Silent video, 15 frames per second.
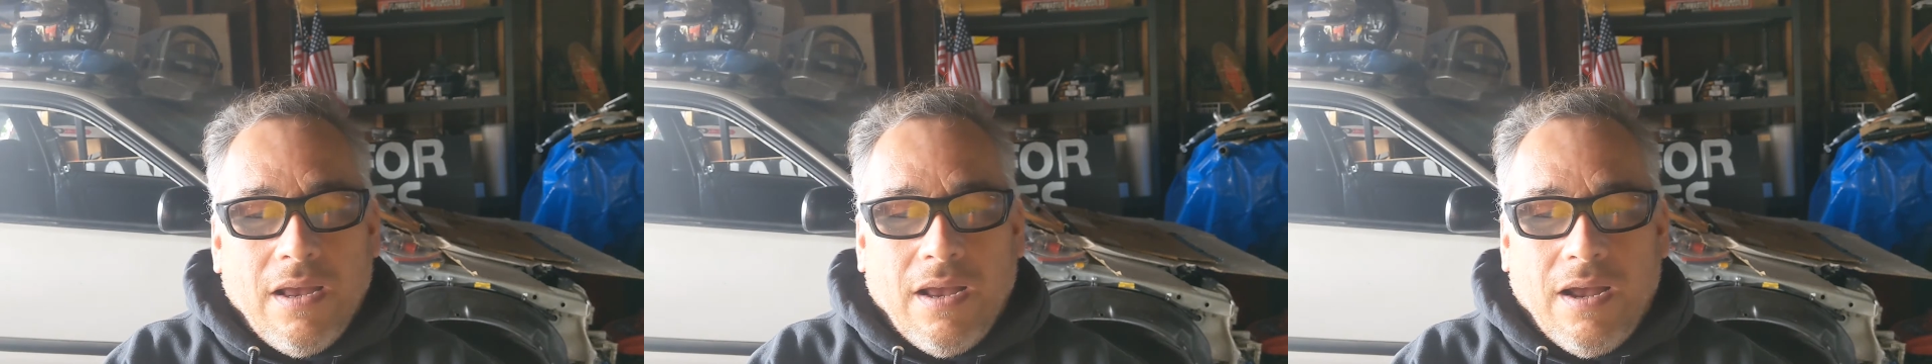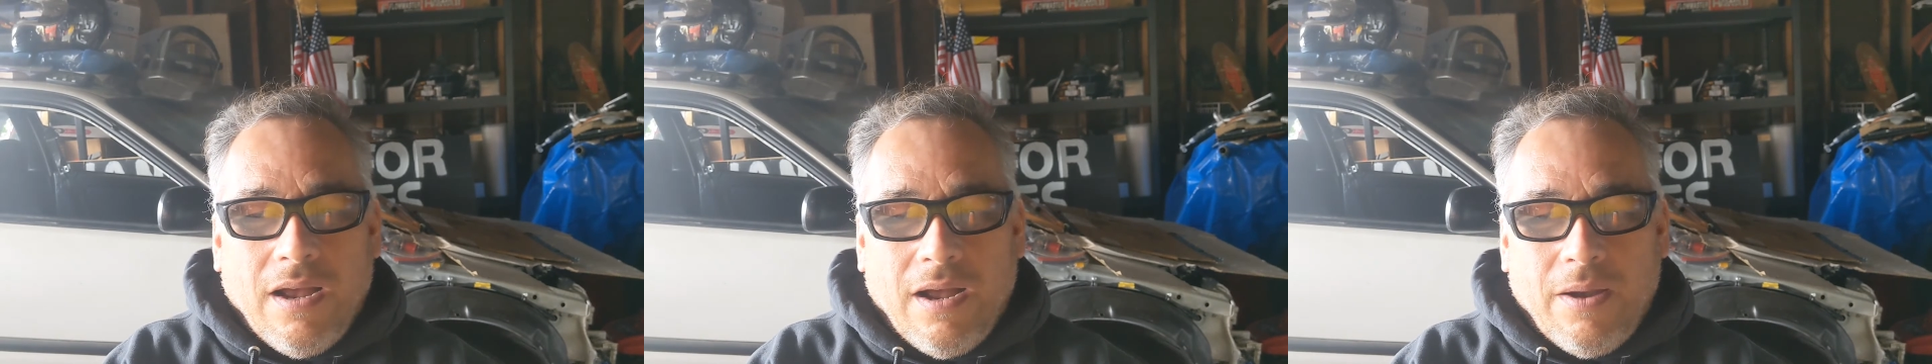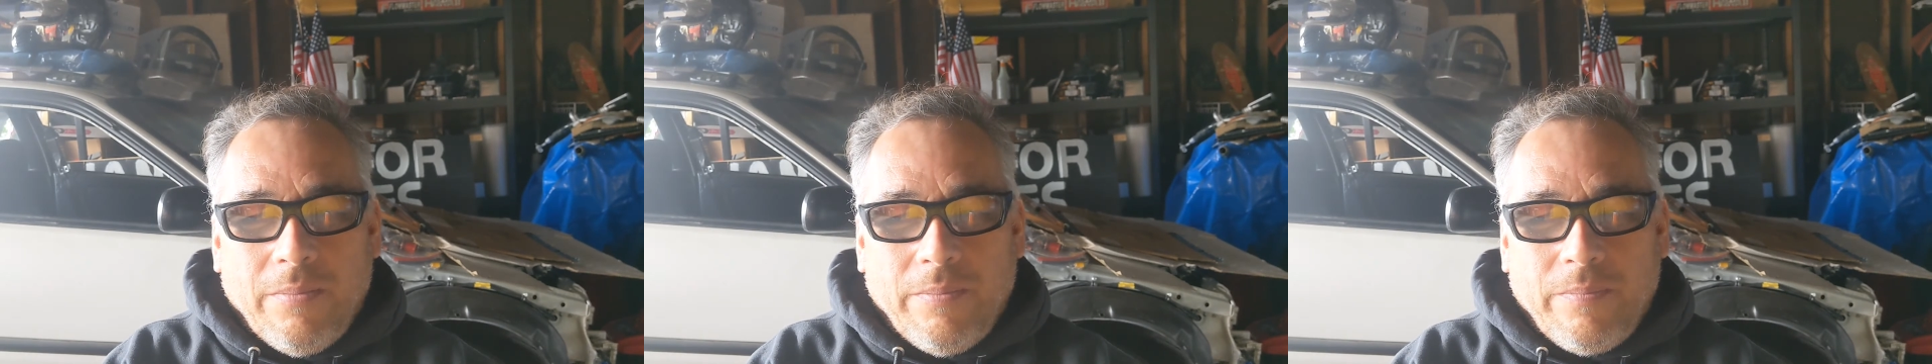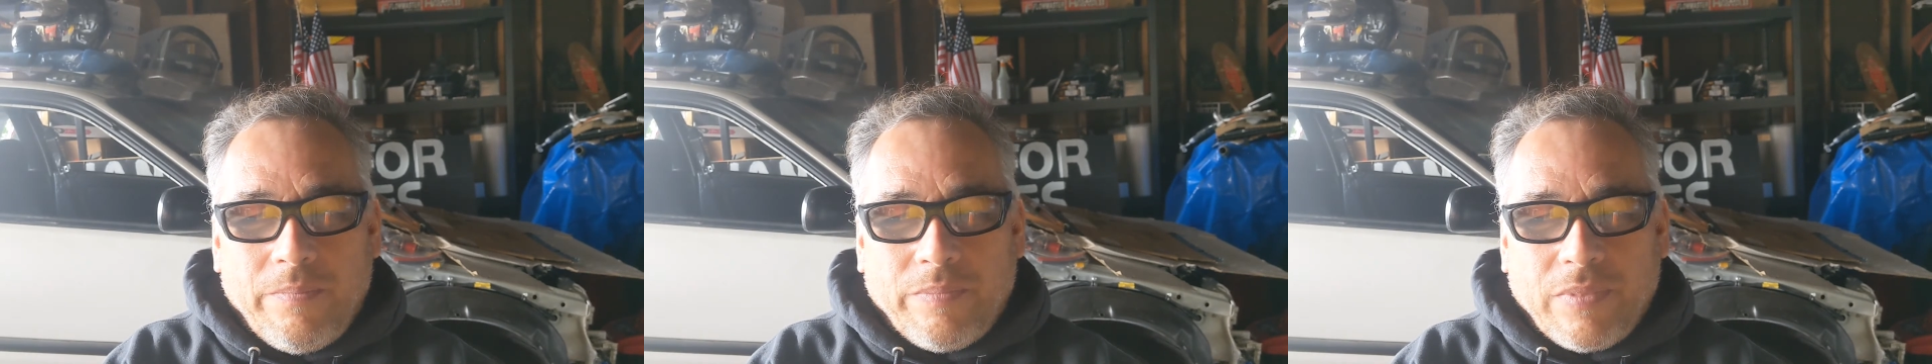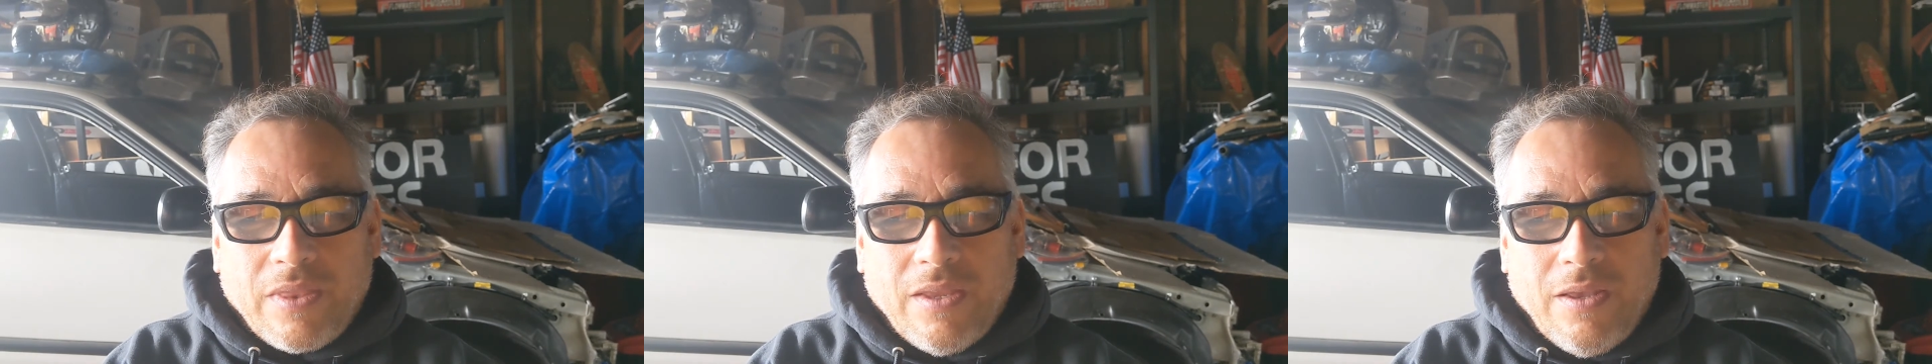
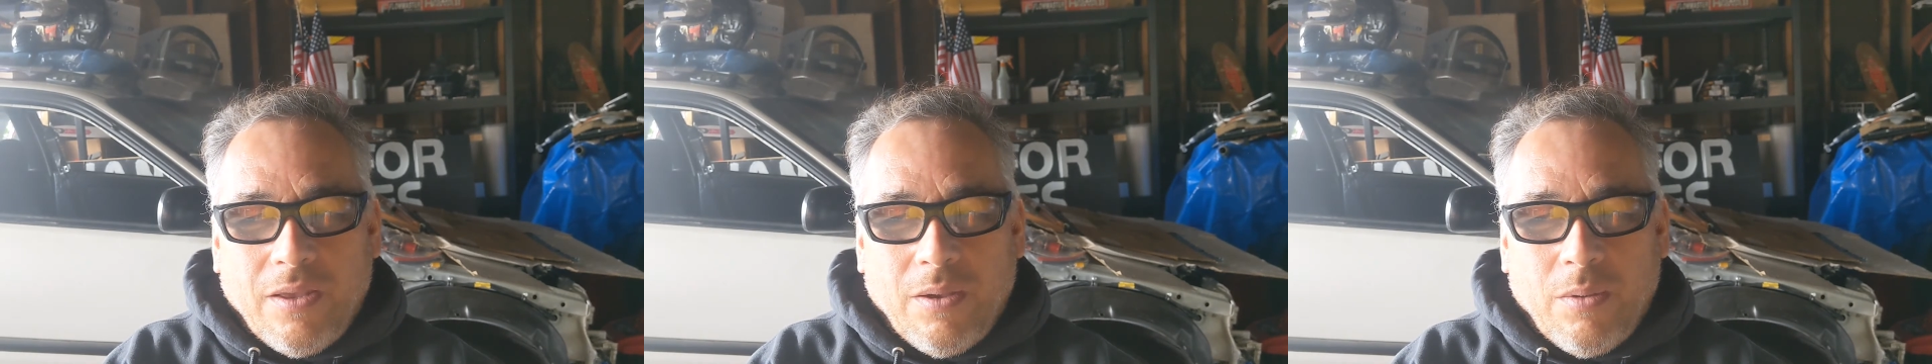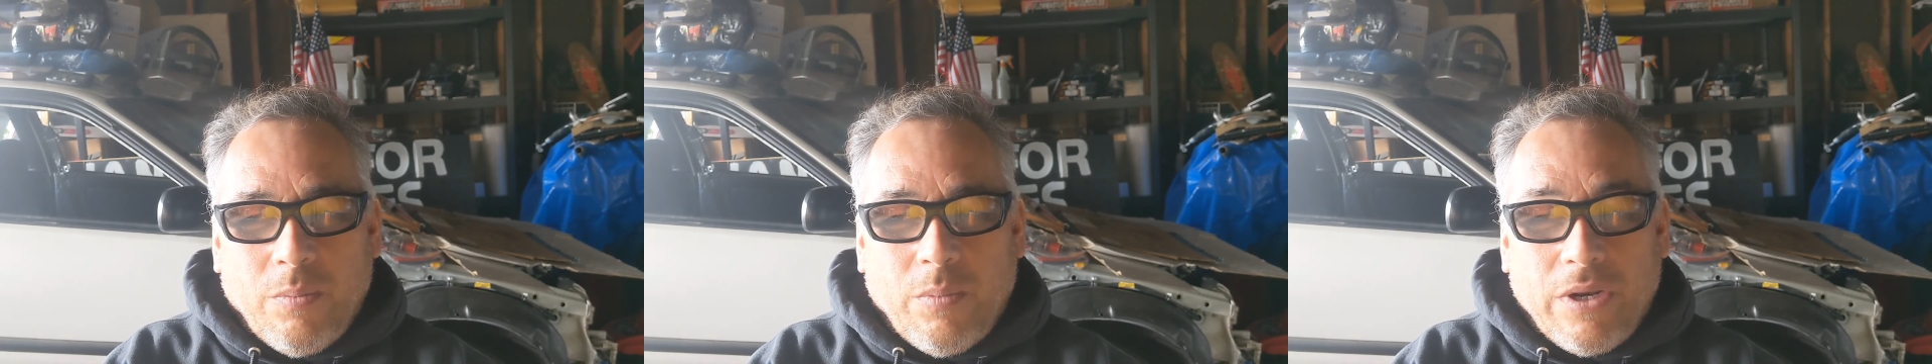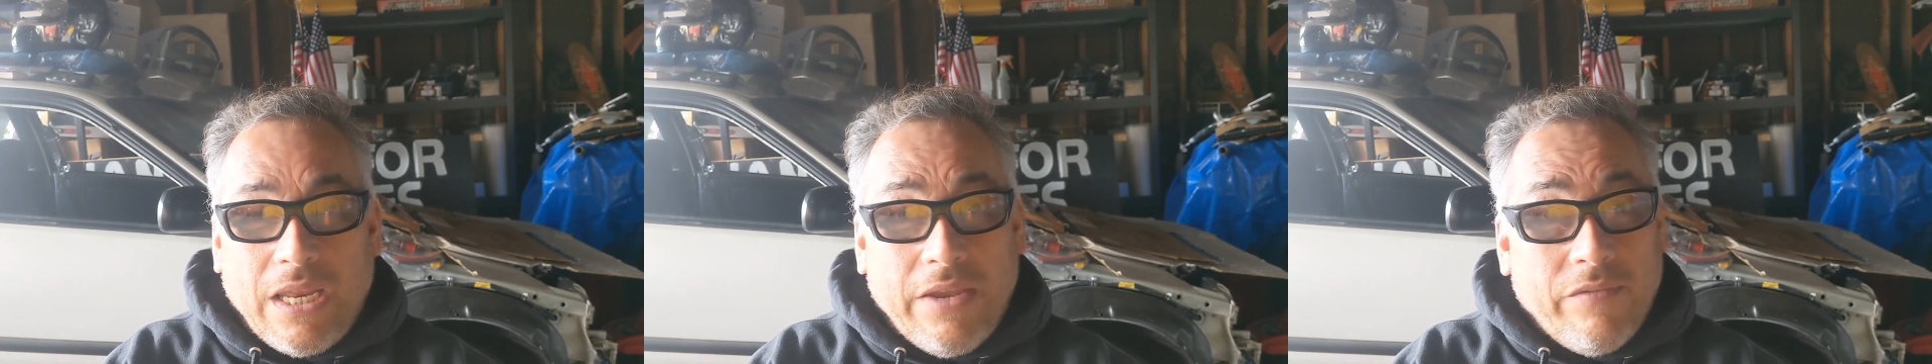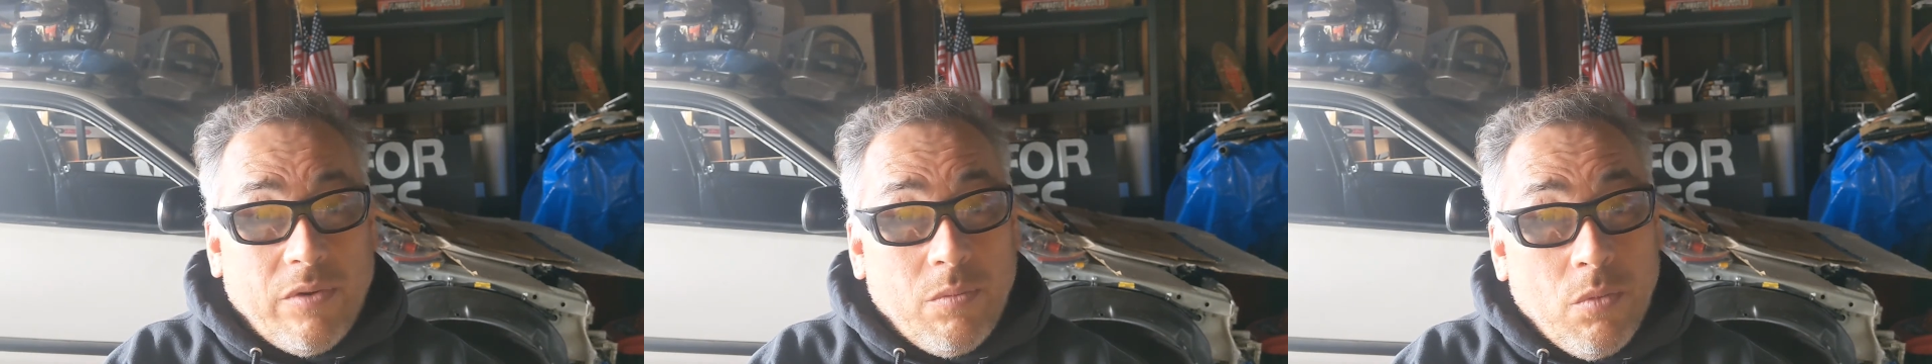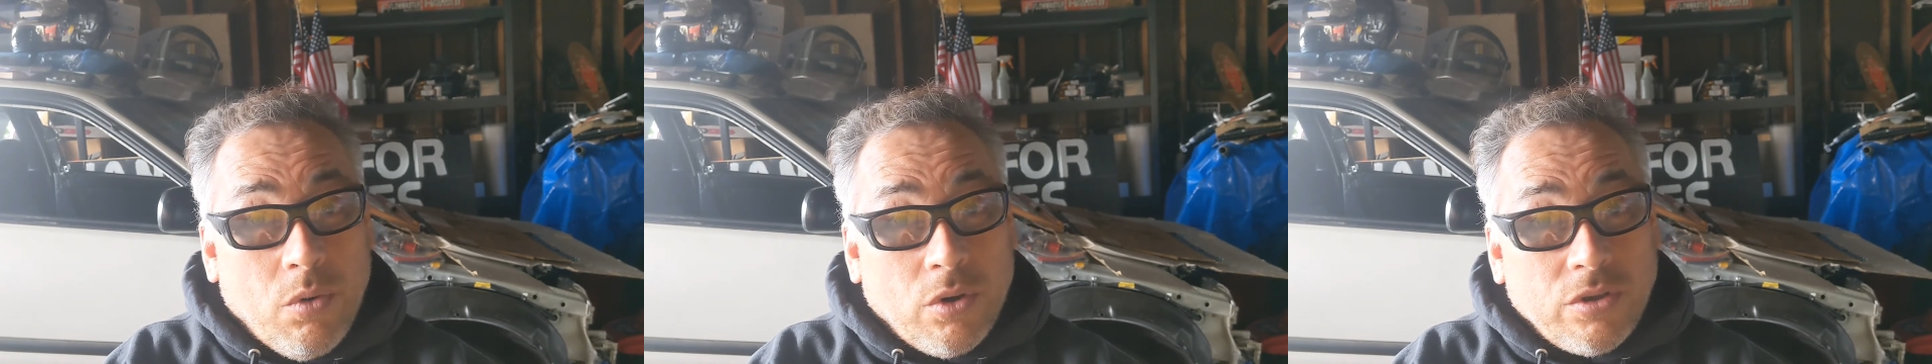But
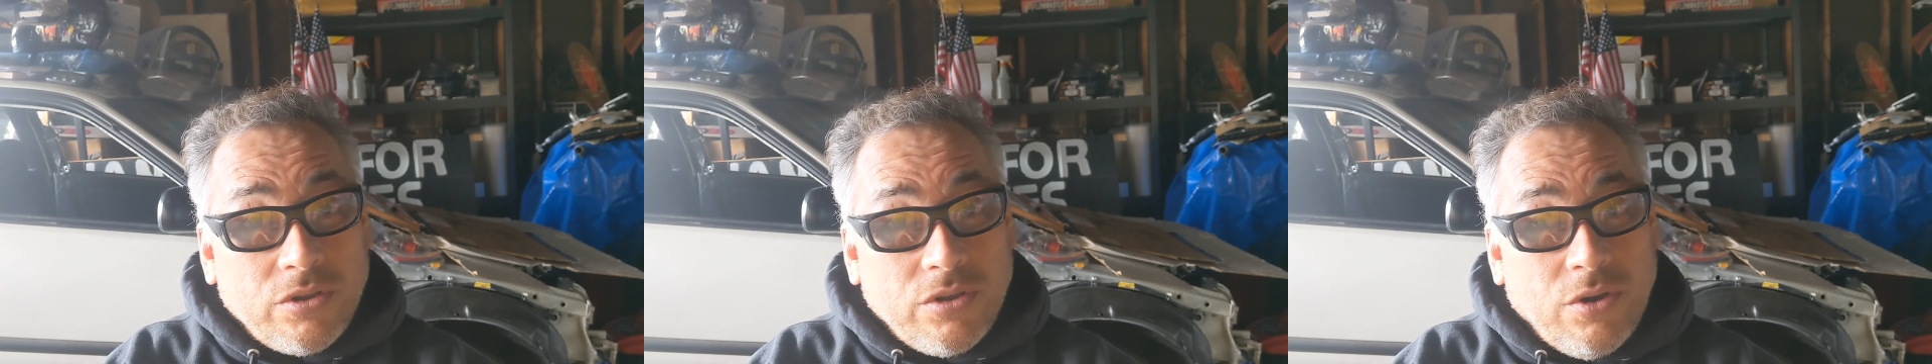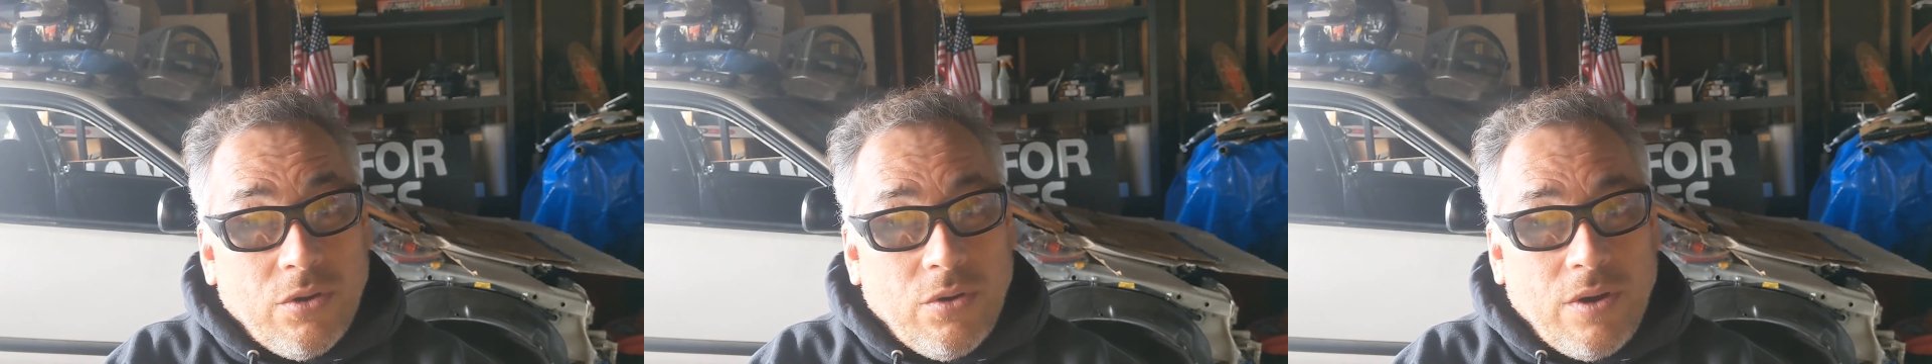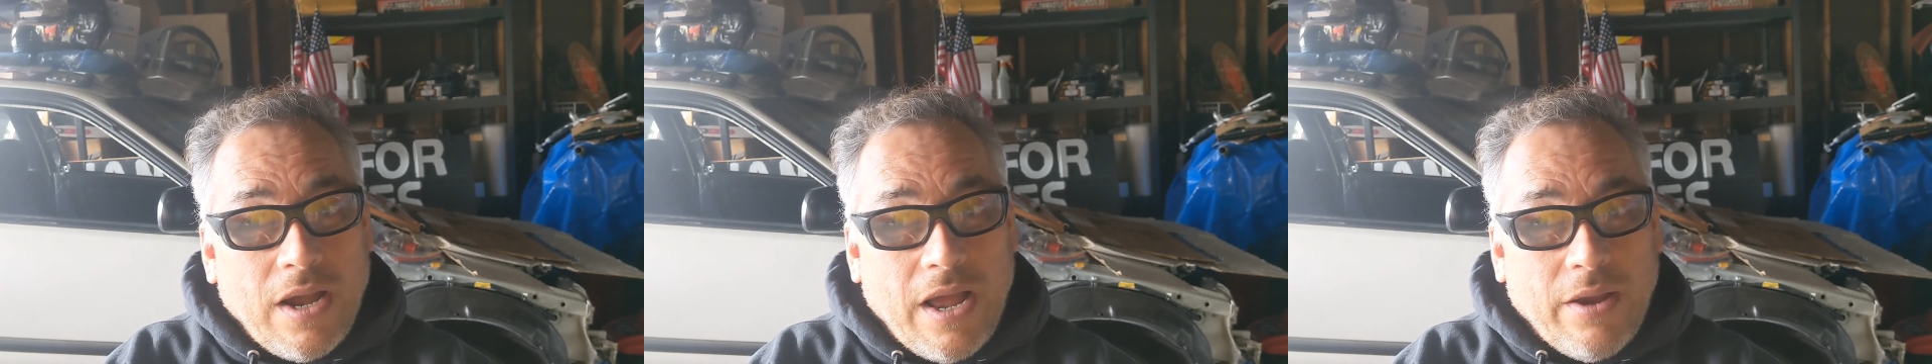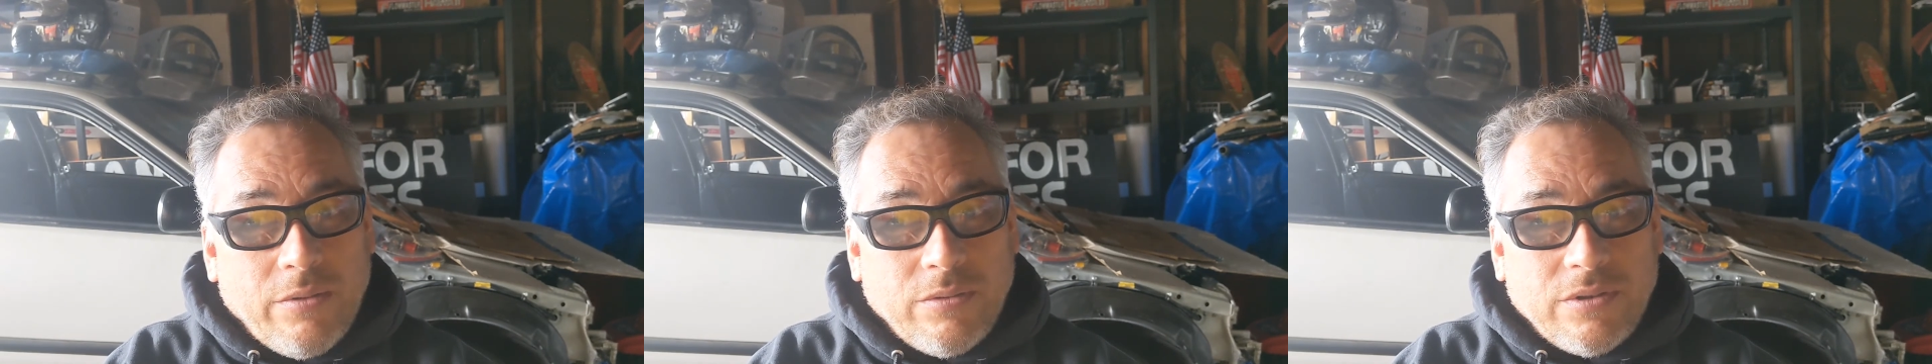even more so, I